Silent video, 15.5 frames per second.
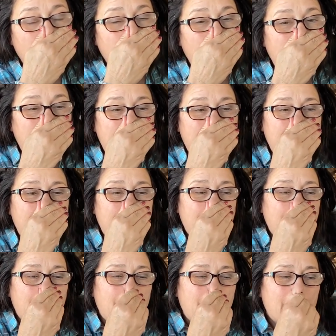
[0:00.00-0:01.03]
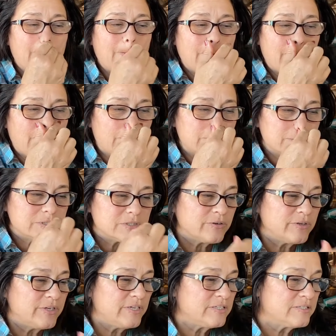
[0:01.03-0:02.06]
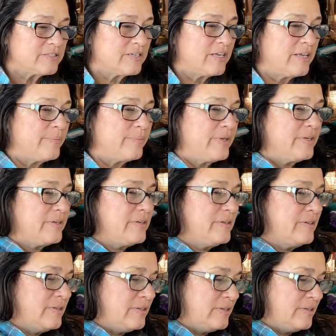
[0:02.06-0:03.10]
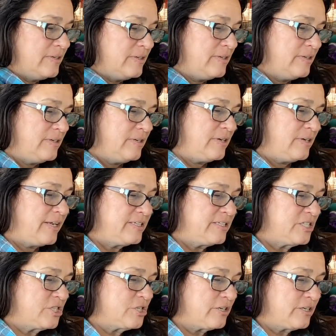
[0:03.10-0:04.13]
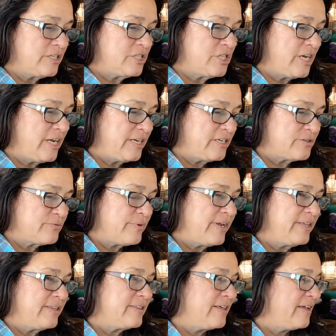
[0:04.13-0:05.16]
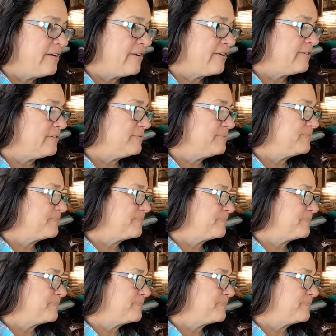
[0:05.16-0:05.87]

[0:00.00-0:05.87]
Wow. So he just gave me a nice chunk of change right there.